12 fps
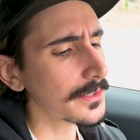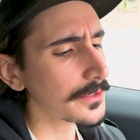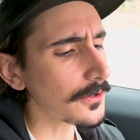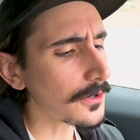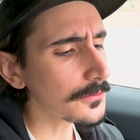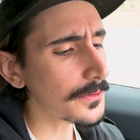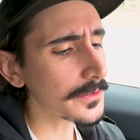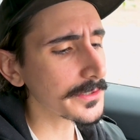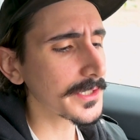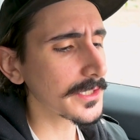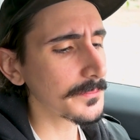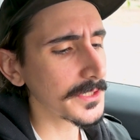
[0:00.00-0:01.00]
Caldwell
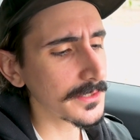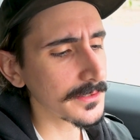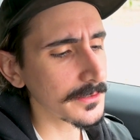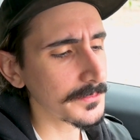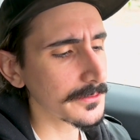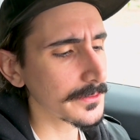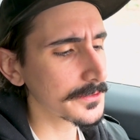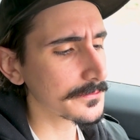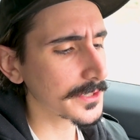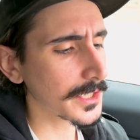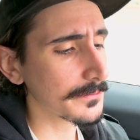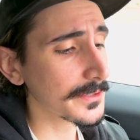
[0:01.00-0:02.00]
cannot immediately be reached
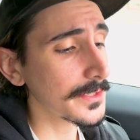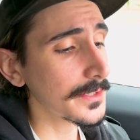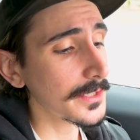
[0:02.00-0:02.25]
for comment.